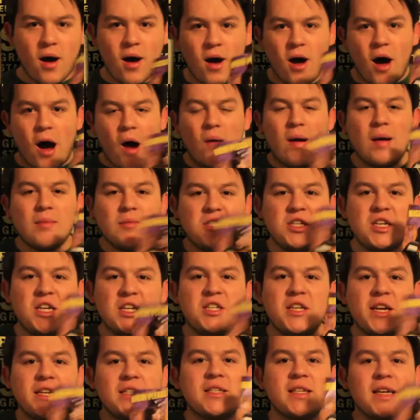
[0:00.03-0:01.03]

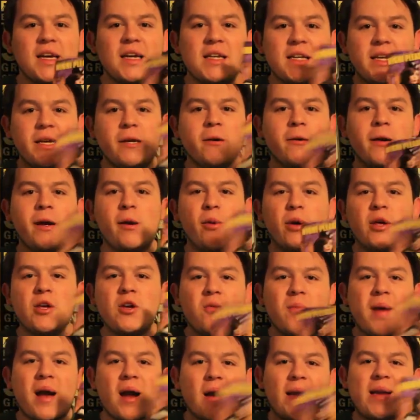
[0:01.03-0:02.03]
OMG, Jessica Negri, will
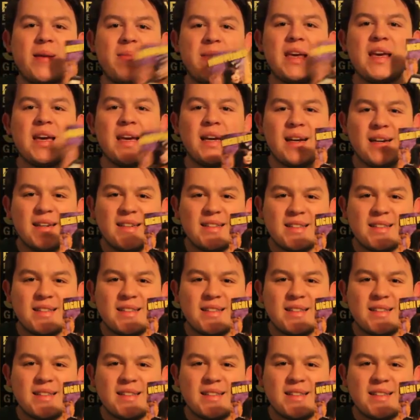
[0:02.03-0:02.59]
you marry me? Hey